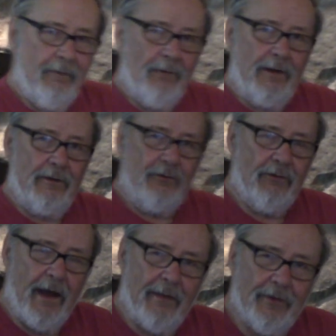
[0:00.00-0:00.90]
I wanted to
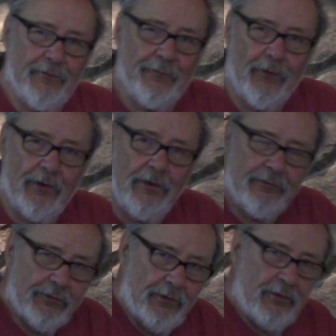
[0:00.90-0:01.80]
draw this for you
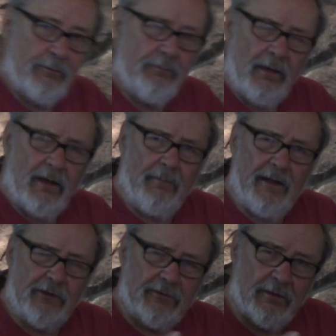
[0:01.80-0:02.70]
so I
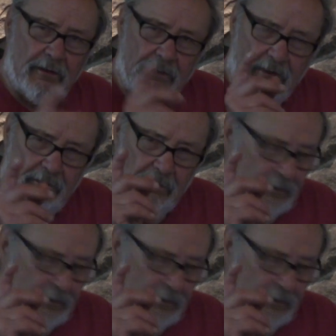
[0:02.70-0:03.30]
make sure that you